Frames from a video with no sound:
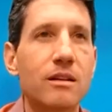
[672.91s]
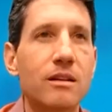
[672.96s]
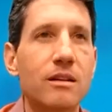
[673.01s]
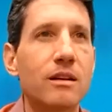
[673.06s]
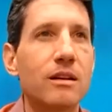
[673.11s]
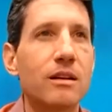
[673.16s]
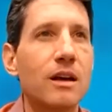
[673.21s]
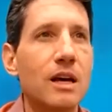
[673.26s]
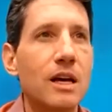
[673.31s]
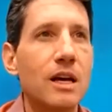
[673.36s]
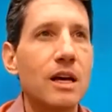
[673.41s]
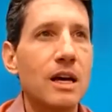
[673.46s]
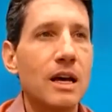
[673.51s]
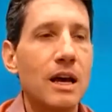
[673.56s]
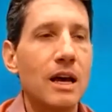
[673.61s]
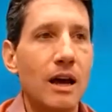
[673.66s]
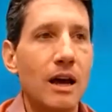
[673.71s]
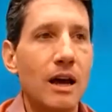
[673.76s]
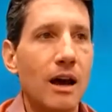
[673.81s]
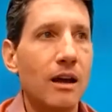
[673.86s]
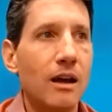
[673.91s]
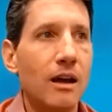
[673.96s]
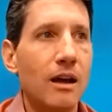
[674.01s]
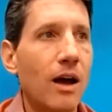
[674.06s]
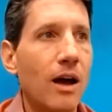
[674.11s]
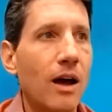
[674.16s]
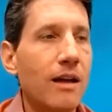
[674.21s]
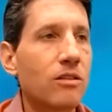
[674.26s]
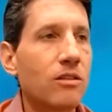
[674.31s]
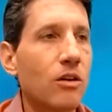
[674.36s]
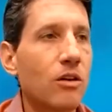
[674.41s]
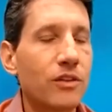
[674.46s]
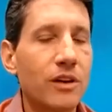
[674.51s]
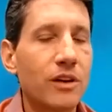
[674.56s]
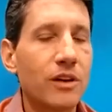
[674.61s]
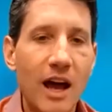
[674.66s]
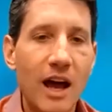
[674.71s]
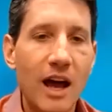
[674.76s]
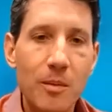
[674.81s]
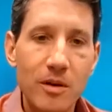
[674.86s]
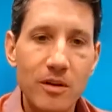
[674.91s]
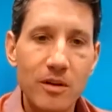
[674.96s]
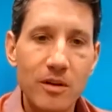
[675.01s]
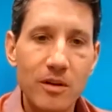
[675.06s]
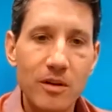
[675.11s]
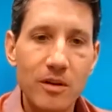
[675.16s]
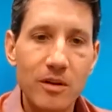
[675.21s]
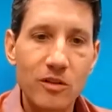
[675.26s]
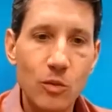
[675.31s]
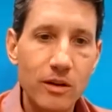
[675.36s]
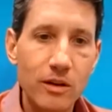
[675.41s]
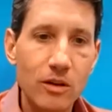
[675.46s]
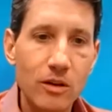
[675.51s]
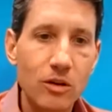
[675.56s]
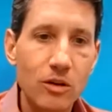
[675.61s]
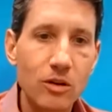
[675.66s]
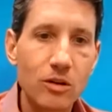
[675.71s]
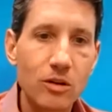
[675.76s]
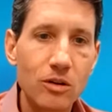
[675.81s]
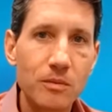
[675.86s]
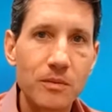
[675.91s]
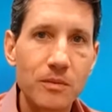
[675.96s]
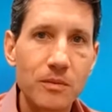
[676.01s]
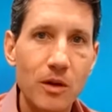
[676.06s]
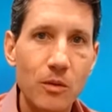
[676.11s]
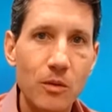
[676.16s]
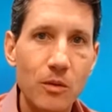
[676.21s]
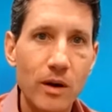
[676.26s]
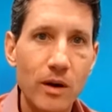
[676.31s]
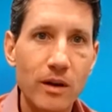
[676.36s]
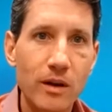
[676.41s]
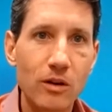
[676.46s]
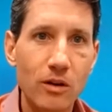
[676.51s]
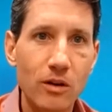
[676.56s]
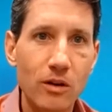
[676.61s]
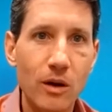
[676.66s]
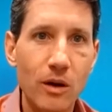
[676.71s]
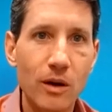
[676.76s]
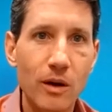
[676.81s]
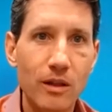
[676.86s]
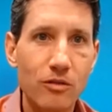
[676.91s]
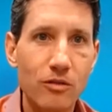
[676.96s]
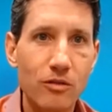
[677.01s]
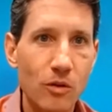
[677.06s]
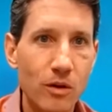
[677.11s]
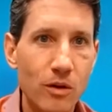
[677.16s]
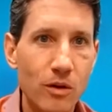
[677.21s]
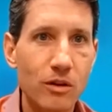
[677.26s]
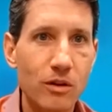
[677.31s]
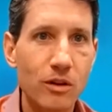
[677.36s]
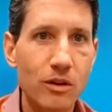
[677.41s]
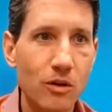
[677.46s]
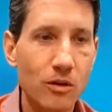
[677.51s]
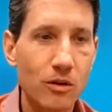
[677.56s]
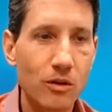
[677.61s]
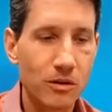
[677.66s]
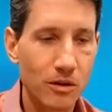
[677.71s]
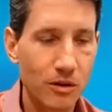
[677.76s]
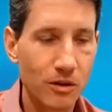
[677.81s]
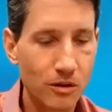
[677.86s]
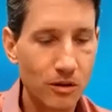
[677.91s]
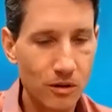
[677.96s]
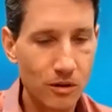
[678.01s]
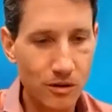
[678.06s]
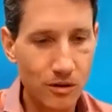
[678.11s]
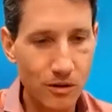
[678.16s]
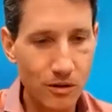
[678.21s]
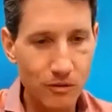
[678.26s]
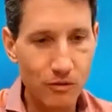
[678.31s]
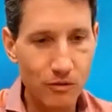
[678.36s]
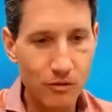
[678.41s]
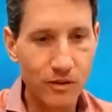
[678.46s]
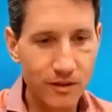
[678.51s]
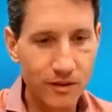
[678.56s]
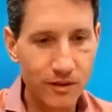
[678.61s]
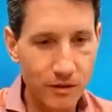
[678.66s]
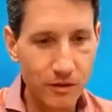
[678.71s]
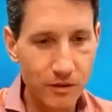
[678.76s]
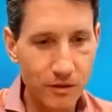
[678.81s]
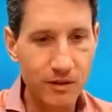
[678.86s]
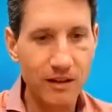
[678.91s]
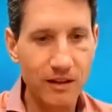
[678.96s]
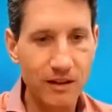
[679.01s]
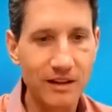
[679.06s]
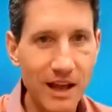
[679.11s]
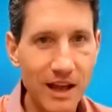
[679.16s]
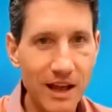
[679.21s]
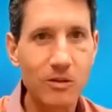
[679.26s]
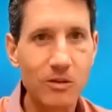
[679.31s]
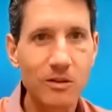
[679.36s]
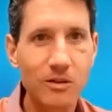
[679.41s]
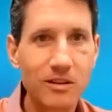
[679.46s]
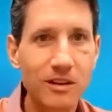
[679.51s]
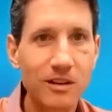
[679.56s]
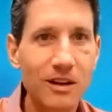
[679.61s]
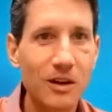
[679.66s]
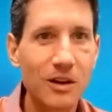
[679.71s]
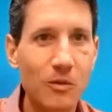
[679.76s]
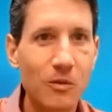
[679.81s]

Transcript: And, you know, as often happens when you're, you know, when you're going through and you're, you know, you're sort of setting out